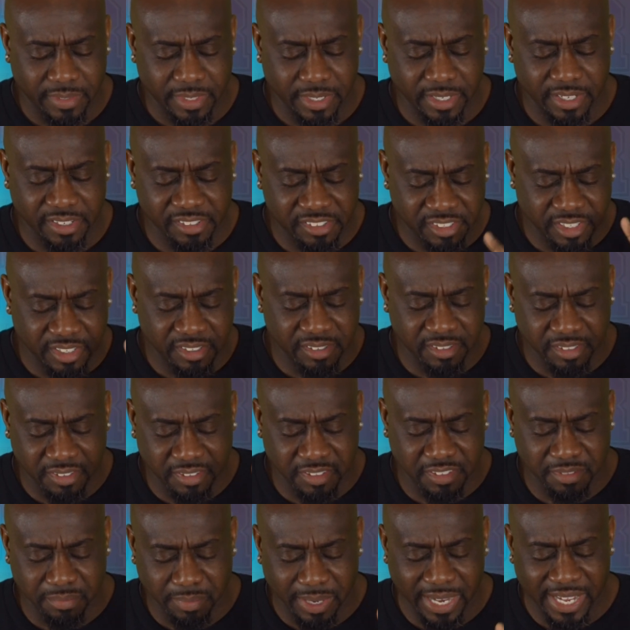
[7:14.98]
In
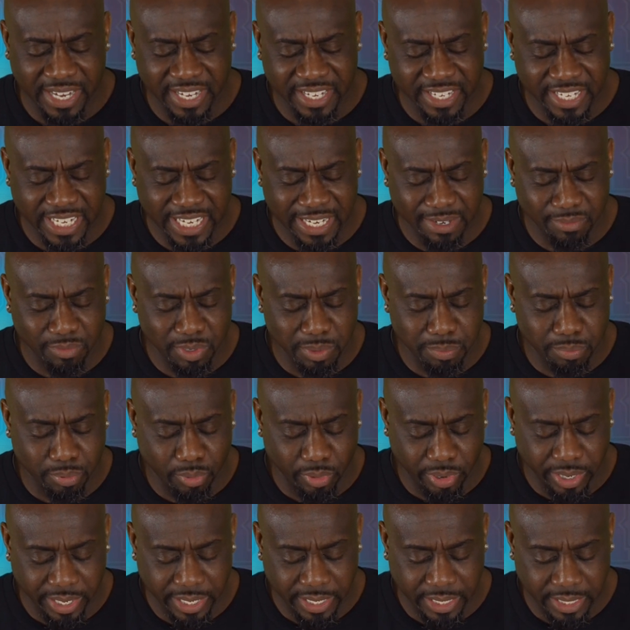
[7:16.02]
Jesus' mighty name we
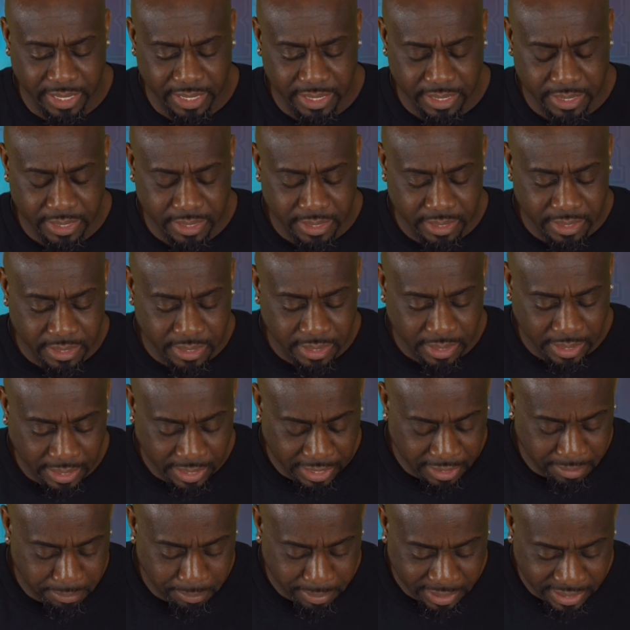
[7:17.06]
pray.
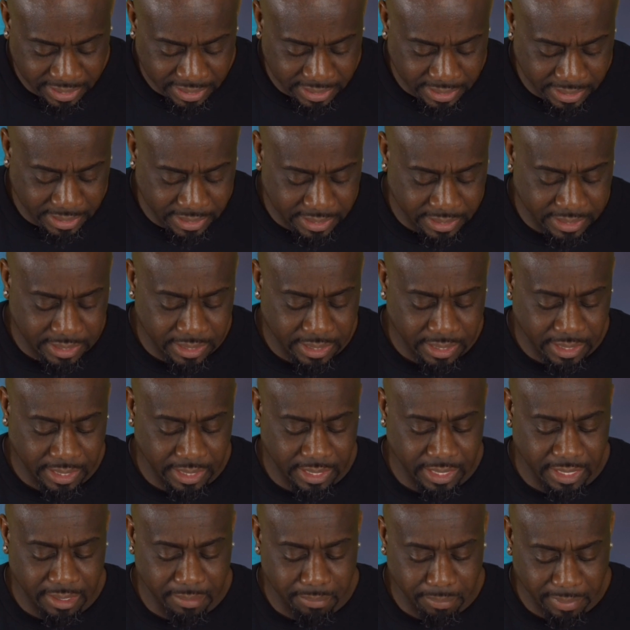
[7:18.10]
Amen,
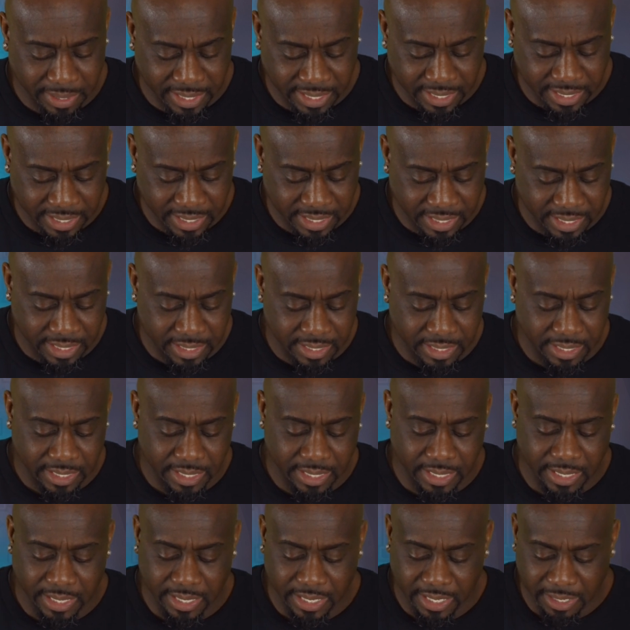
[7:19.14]
amen,
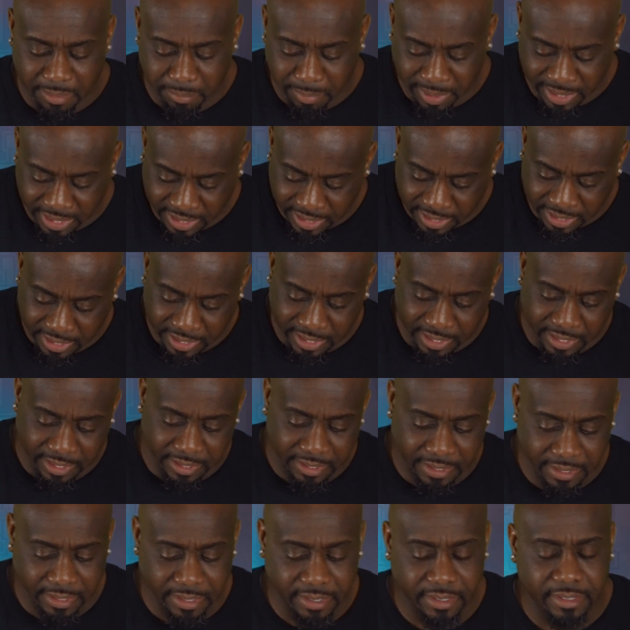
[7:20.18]
and
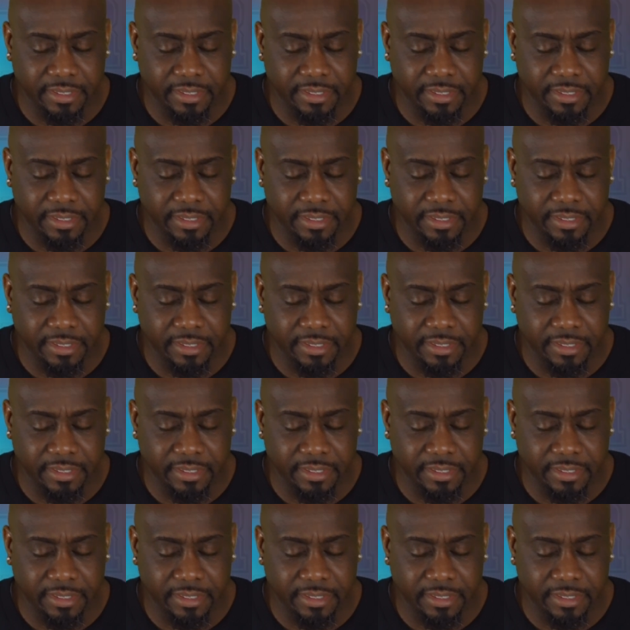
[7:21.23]
amen.